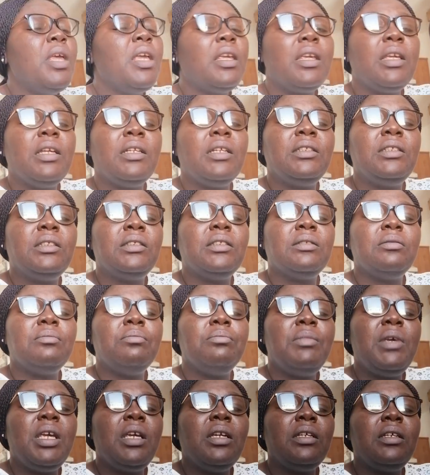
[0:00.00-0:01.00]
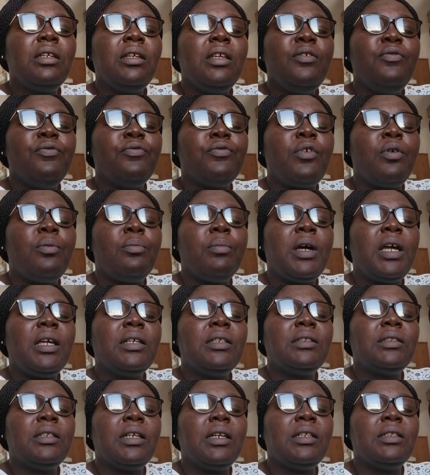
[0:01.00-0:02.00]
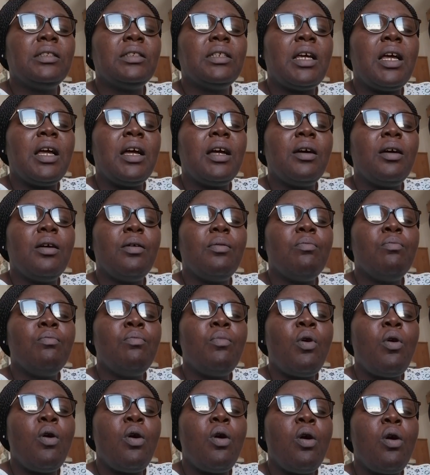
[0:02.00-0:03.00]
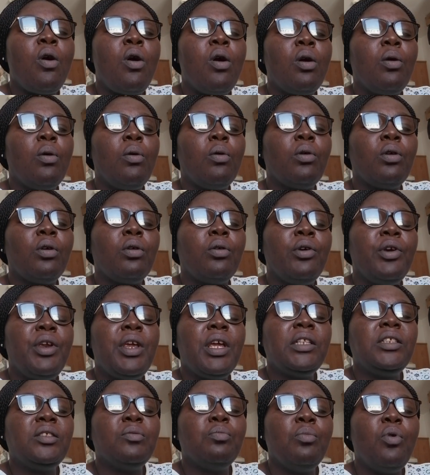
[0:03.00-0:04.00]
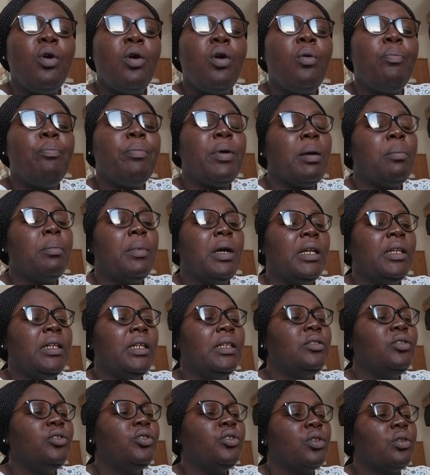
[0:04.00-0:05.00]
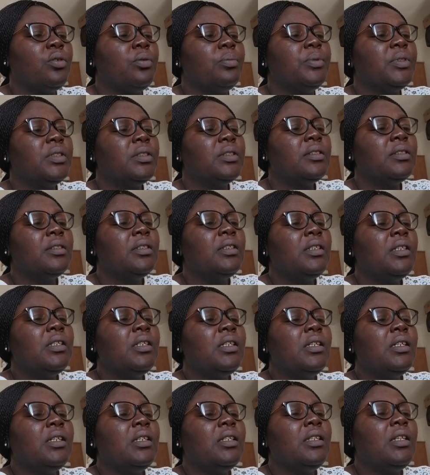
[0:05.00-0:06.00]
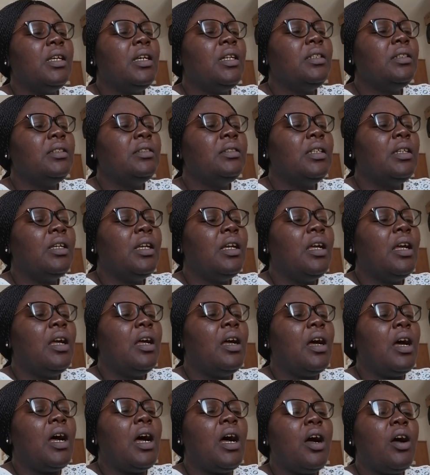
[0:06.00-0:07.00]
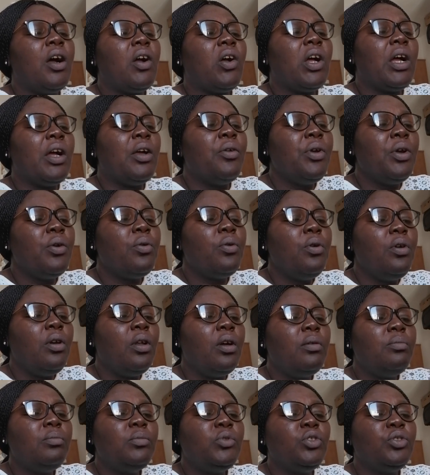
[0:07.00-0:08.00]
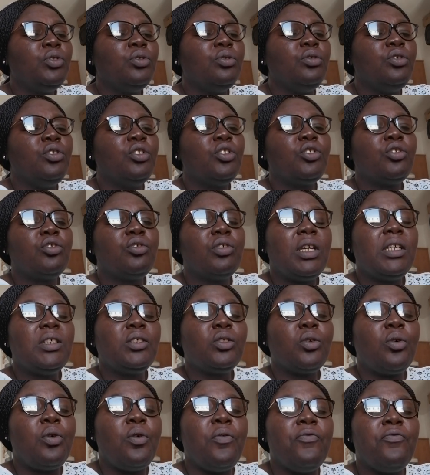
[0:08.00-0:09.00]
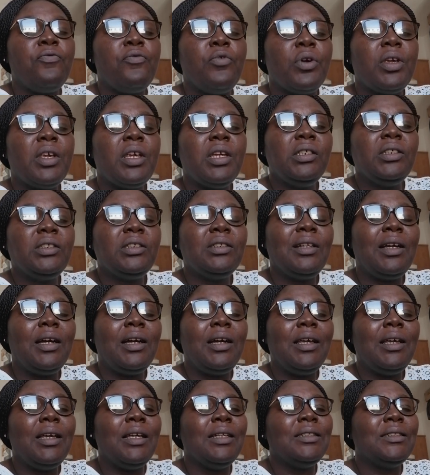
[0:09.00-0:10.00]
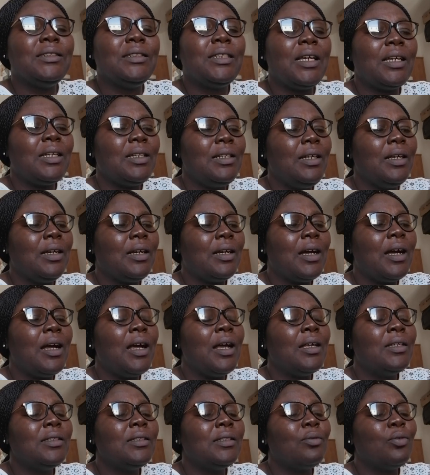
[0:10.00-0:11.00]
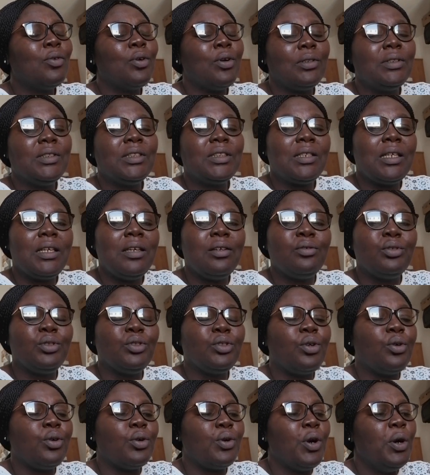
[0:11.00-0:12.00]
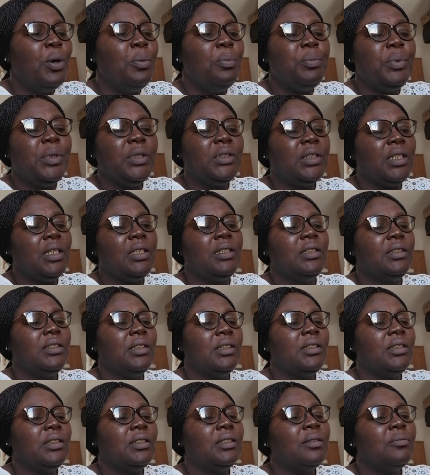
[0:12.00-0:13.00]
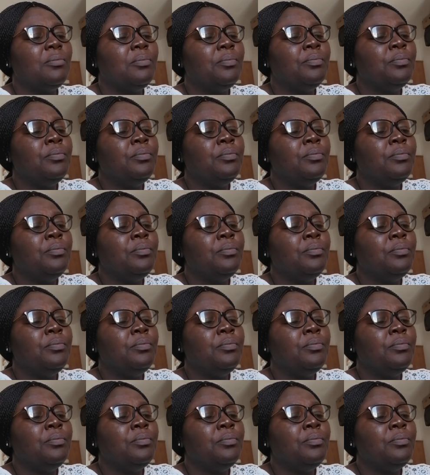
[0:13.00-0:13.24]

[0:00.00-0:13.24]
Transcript: make informal sector create more permanent jobs. Then our curriculum should stress on vocational and technical skills or competences.